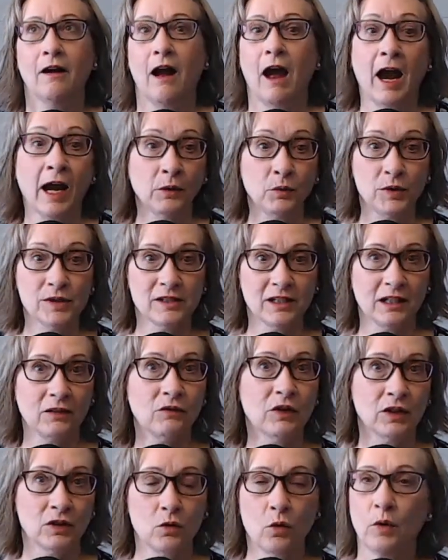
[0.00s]
I was
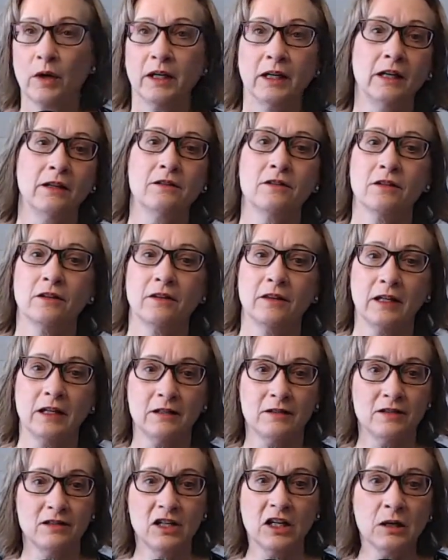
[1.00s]
even going into
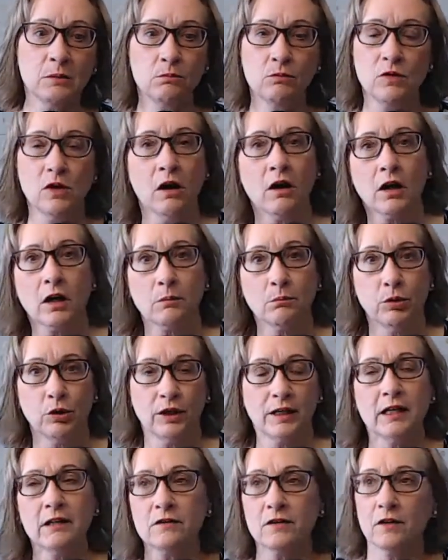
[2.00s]
these deep, dark
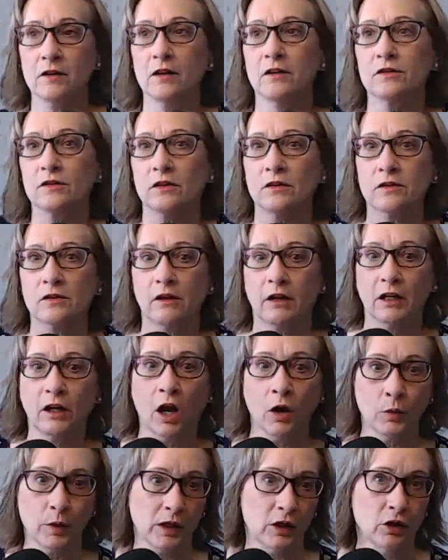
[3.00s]
places. It's like,
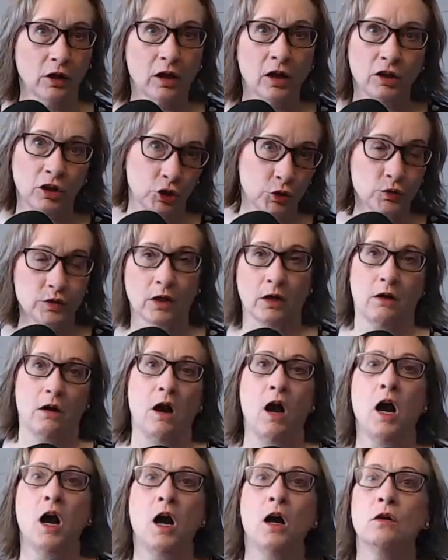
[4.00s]
are we going to lose our
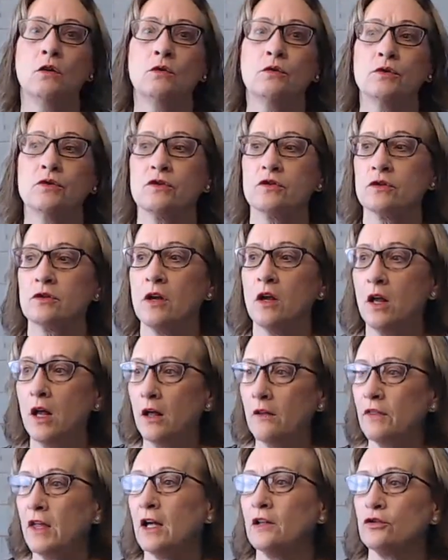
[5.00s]
house?
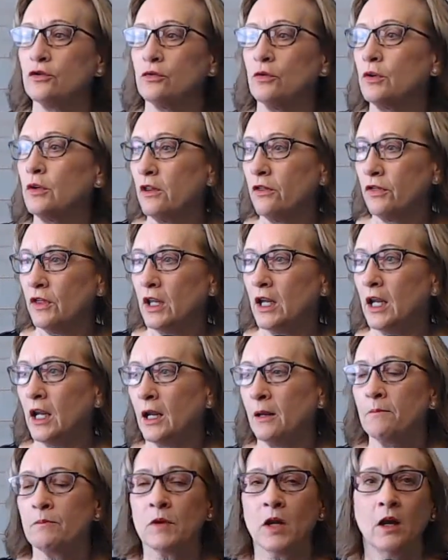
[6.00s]
That sort of thing.